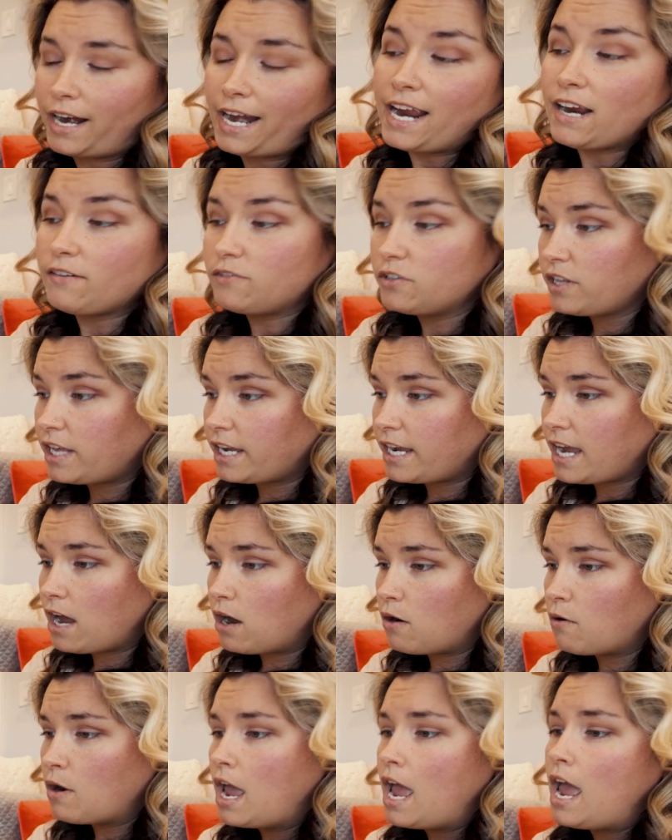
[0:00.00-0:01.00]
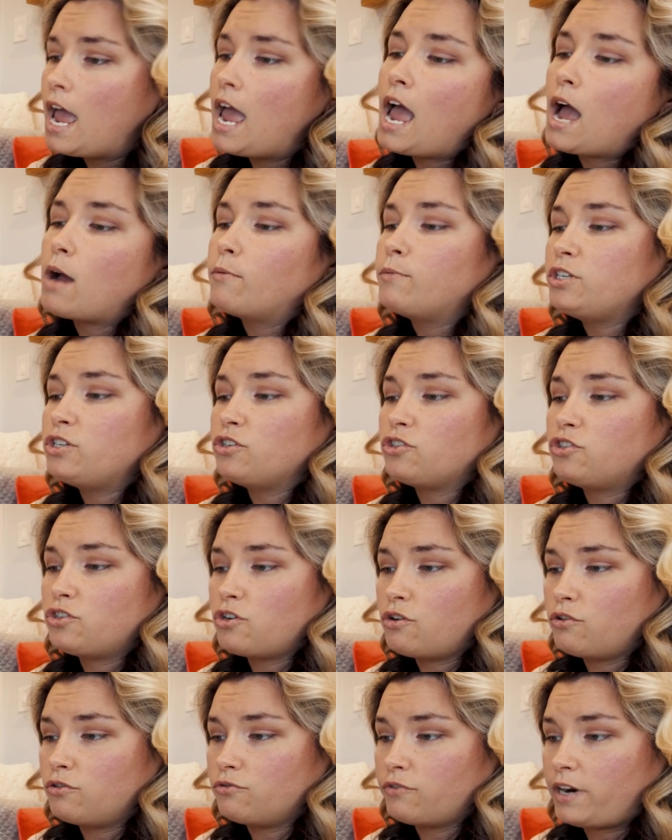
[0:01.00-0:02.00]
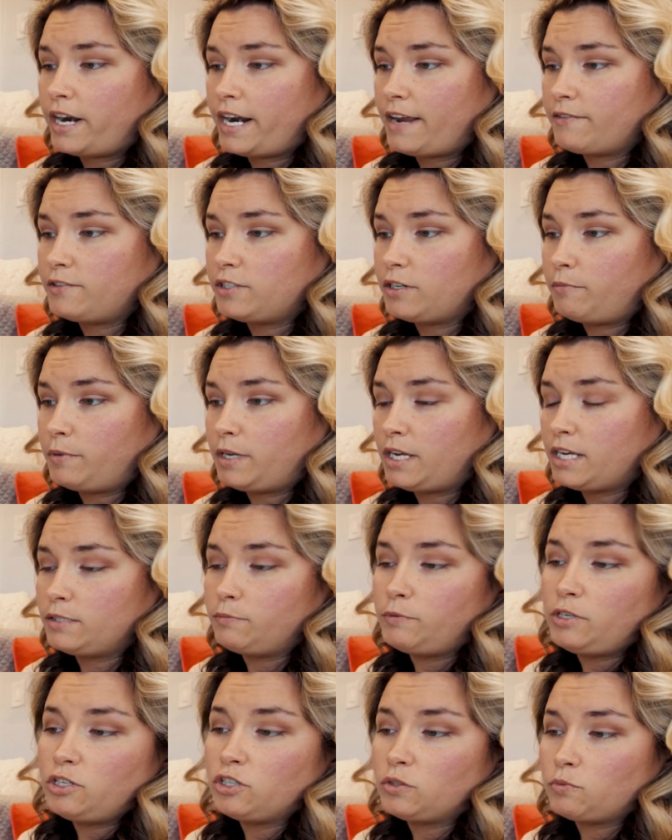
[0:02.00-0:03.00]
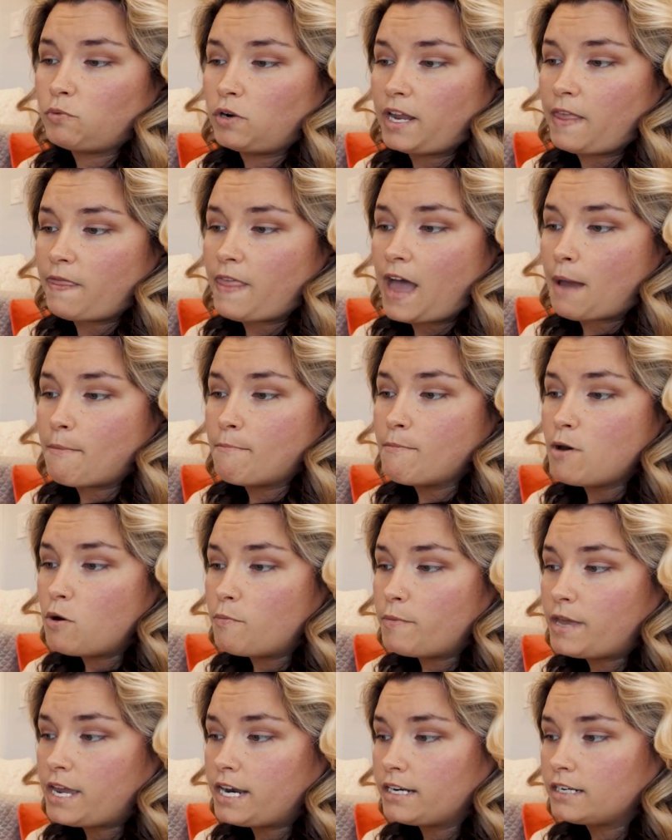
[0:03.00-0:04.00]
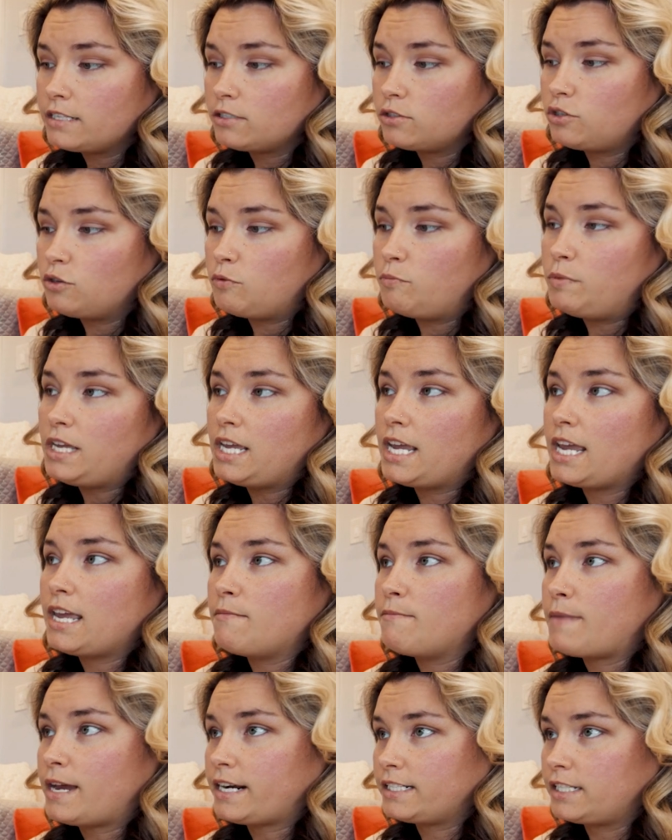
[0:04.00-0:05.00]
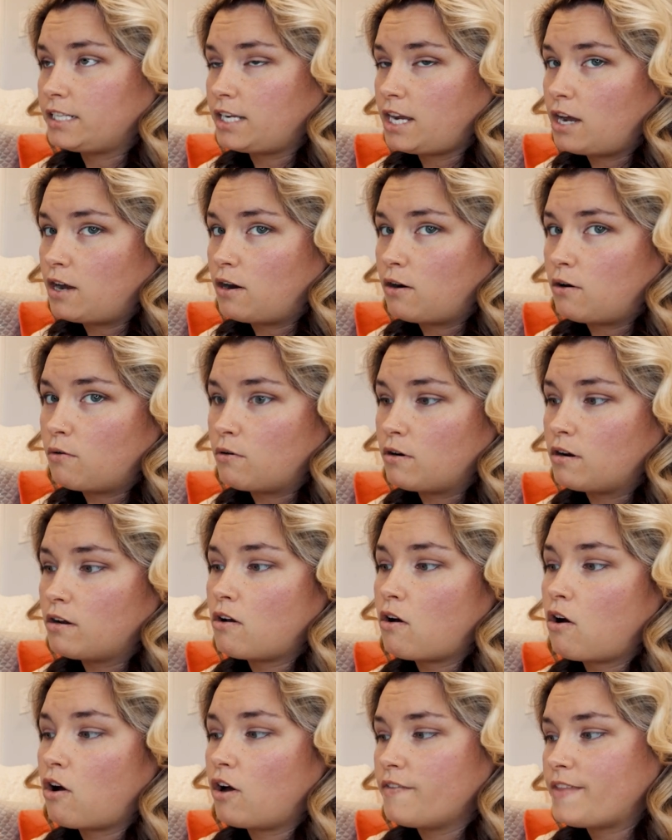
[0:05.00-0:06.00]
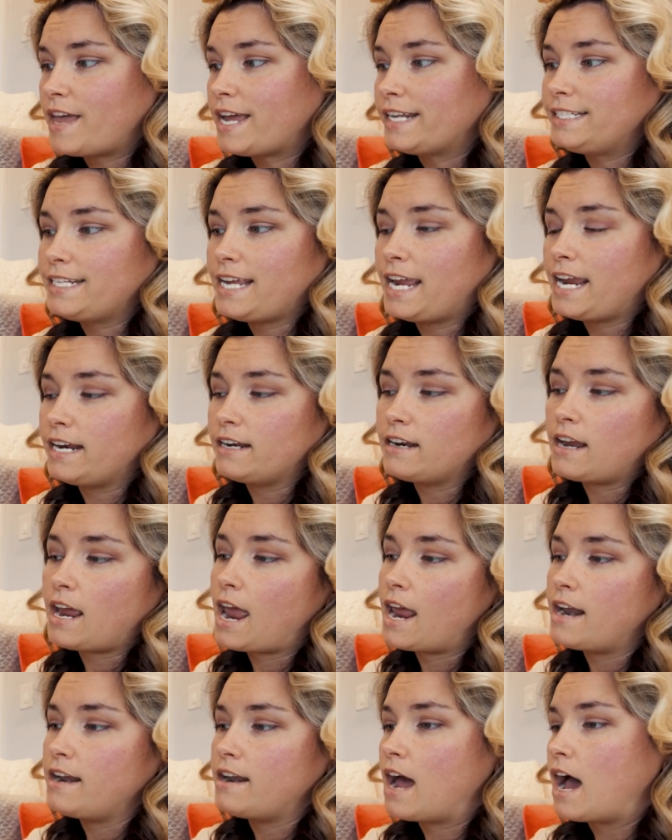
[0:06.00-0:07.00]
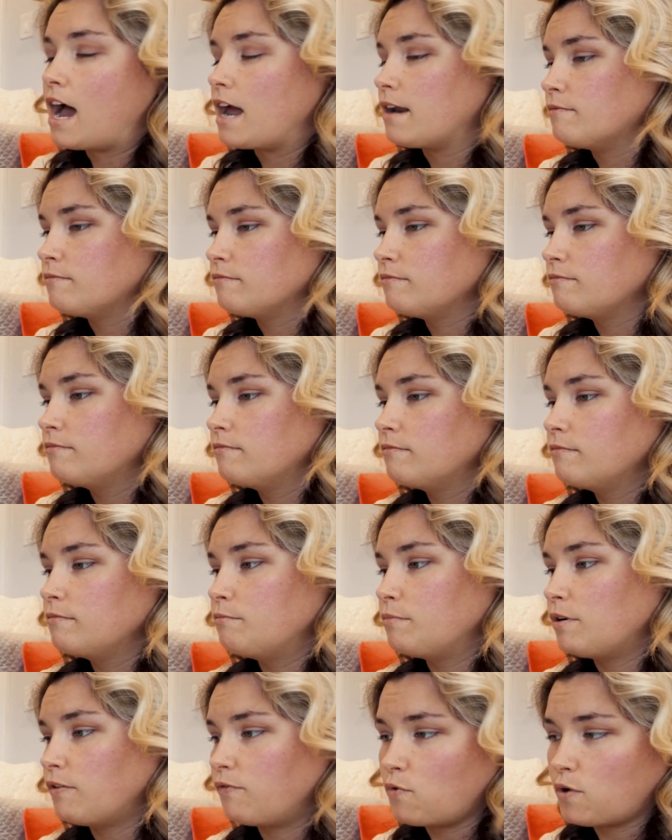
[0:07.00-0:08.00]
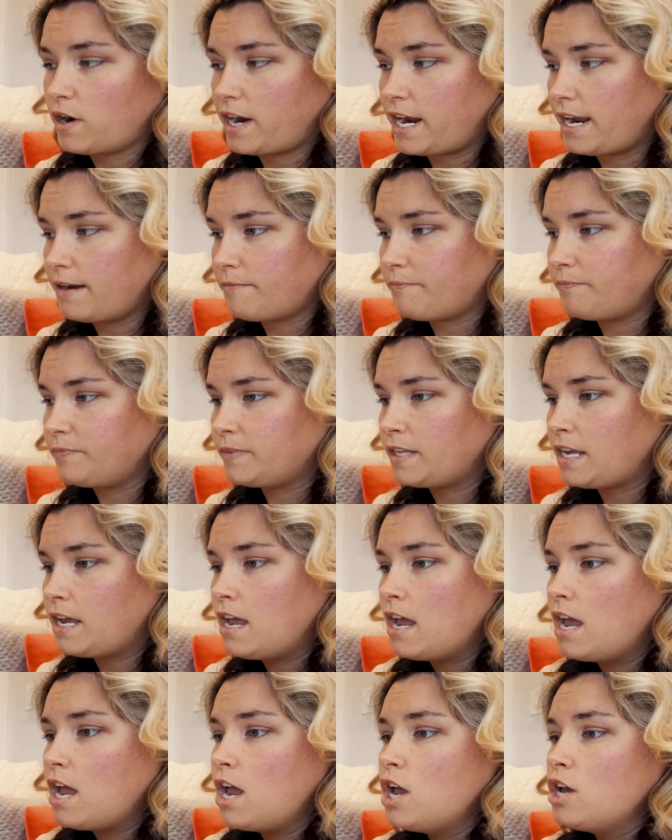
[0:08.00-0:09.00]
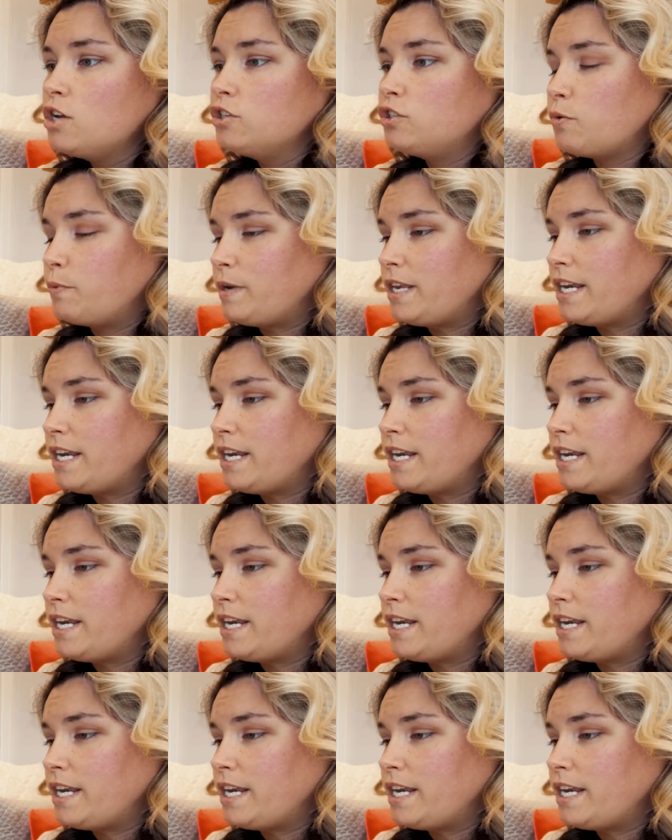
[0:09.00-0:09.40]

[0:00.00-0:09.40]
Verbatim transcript: right after they go. And we just chose right after because we just wanted that moment to be in Mexico on that date and not beforehand. So